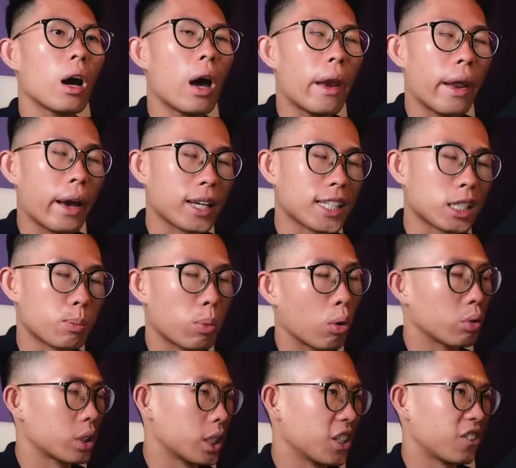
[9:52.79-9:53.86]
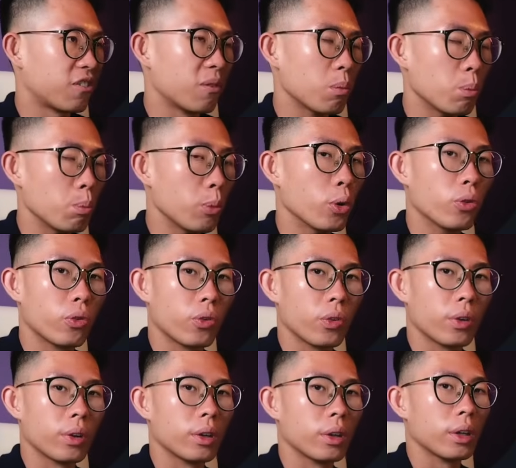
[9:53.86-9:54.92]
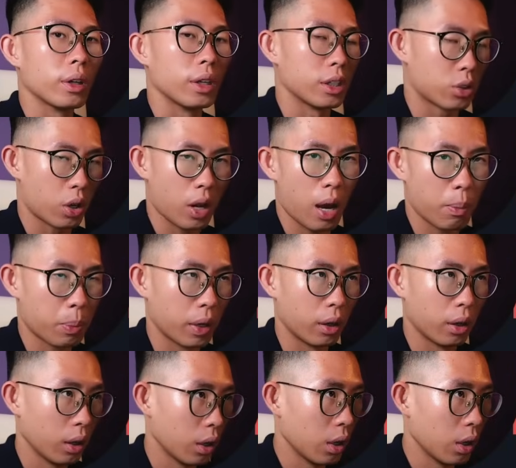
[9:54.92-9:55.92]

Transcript: an explosive move is going to happen.